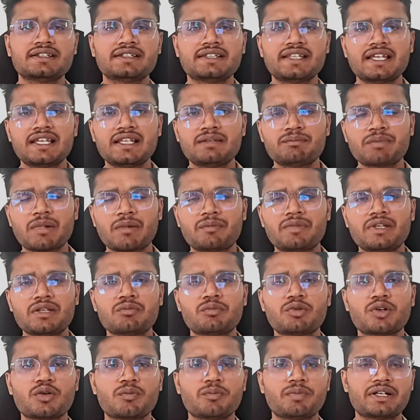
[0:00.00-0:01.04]
then
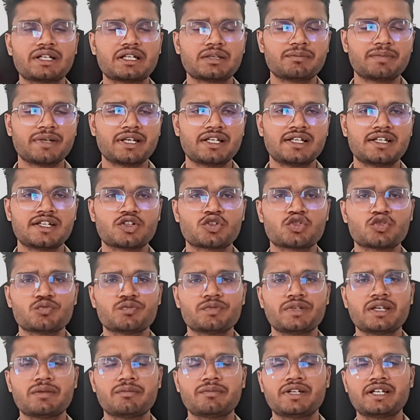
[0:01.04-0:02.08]
public property pending to
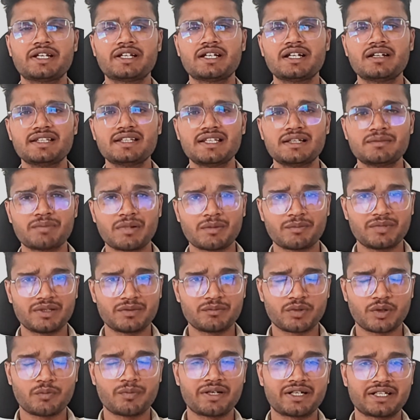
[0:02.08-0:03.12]
be updated, then
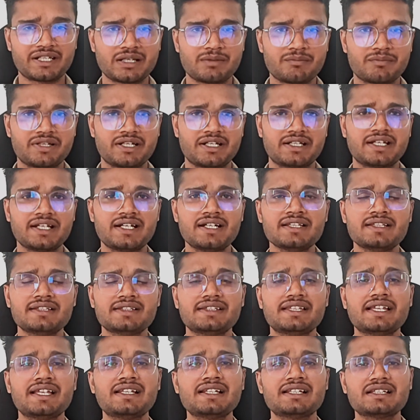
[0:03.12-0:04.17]
public property updated,
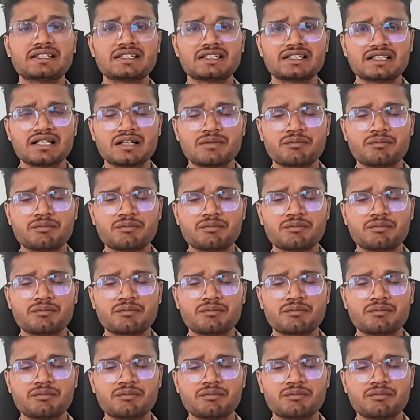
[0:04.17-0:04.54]
then